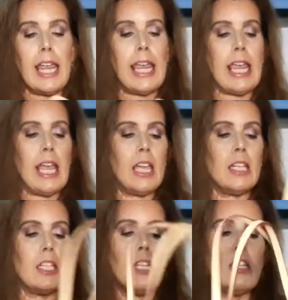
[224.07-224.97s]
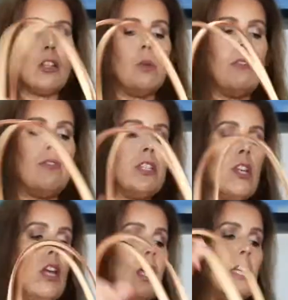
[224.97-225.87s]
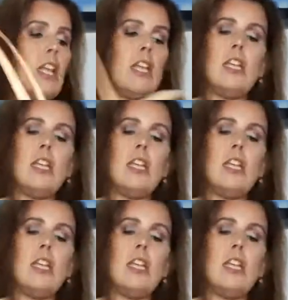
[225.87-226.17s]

and the Louis Vuitton